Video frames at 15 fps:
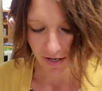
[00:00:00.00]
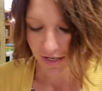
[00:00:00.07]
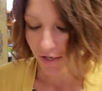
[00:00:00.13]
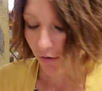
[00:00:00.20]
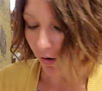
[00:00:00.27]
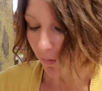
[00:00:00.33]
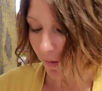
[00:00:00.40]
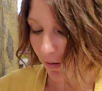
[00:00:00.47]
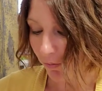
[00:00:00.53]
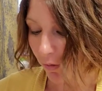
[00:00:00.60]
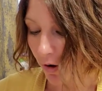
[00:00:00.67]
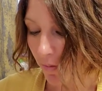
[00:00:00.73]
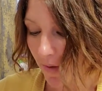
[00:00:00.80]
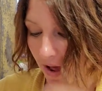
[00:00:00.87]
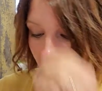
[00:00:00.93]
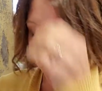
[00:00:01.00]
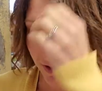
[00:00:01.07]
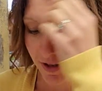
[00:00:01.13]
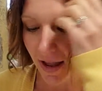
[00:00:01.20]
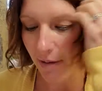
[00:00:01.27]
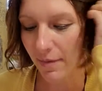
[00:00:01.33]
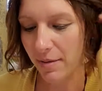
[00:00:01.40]
You are my role
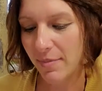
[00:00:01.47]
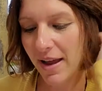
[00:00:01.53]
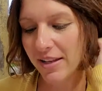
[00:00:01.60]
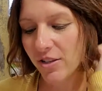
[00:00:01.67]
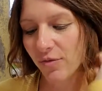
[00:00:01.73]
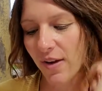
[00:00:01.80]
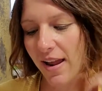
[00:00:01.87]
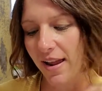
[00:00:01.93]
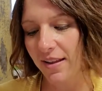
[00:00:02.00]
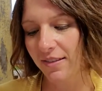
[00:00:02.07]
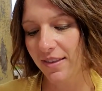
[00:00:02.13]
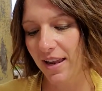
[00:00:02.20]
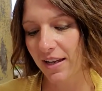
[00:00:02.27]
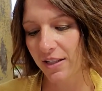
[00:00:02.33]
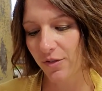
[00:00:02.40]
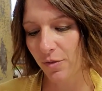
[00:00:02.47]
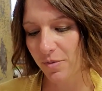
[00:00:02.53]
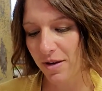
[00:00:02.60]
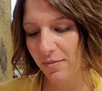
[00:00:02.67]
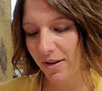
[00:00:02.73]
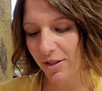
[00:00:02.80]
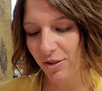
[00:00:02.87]
model and my best friend. Thanks for
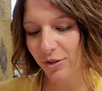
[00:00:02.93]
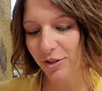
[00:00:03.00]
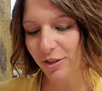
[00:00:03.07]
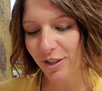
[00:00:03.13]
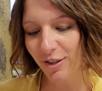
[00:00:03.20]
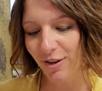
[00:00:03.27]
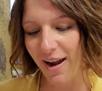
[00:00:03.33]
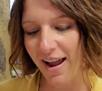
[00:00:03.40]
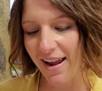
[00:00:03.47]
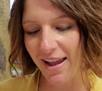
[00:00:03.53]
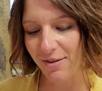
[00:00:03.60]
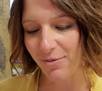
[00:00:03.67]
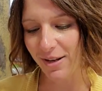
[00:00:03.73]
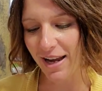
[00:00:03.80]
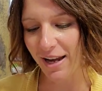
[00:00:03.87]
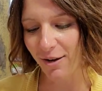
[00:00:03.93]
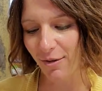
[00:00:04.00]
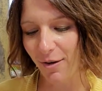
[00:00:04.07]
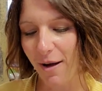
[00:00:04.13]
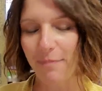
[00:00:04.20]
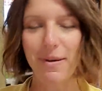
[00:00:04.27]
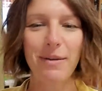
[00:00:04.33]
being my shoulder to cry on. When I
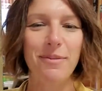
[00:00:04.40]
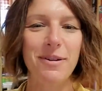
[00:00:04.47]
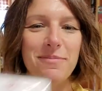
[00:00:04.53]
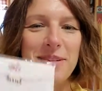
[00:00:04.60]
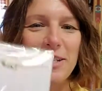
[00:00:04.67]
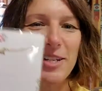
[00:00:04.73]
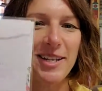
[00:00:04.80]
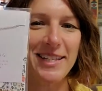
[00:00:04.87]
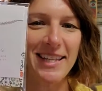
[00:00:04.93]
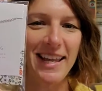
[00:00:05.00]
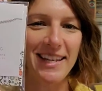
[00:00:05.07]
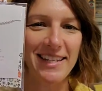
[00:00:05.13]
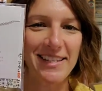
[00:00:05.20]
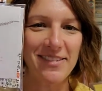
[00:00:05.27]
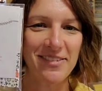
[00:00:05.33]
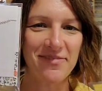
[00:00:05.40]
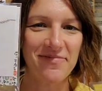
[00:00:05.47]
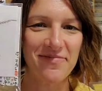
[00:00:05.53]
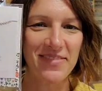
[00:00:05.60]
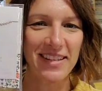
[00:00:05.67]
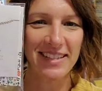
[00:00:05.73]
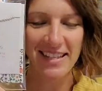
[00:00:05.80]
grow up, I want to be just like you.
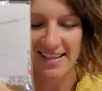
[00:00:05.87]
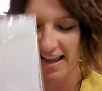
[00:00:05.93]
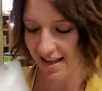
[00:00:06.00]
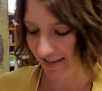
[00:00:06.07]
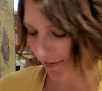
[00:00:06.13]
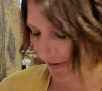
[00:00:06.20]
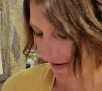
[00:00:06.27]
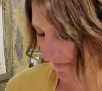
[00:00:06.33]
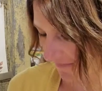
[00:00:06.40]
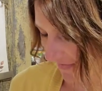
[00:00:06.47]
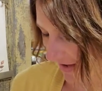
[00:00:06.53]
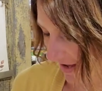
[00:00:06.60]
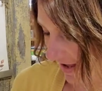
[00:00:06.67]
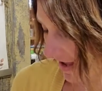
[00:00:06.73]
Isn't that sweet?